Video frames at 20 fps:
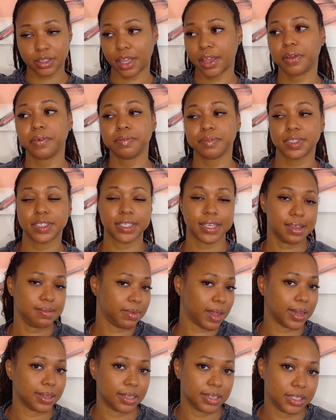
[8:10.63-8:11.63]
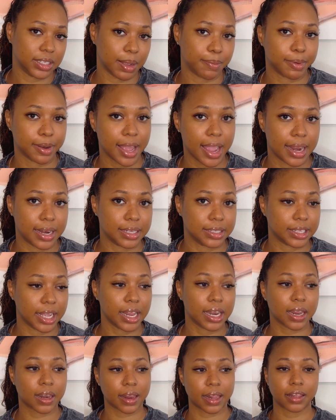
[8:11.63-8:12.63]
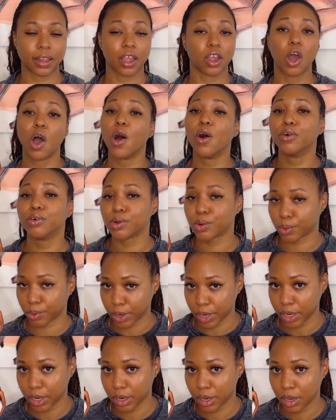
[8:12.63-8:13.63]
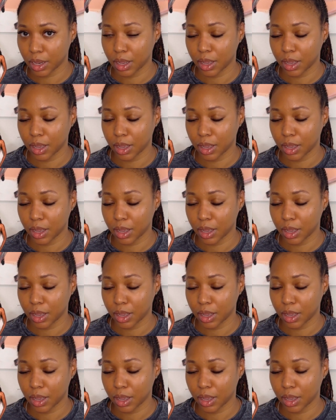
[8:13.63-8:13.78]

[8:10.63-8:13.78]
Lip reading: They don't seem like these type of ladies. They look like they hungry.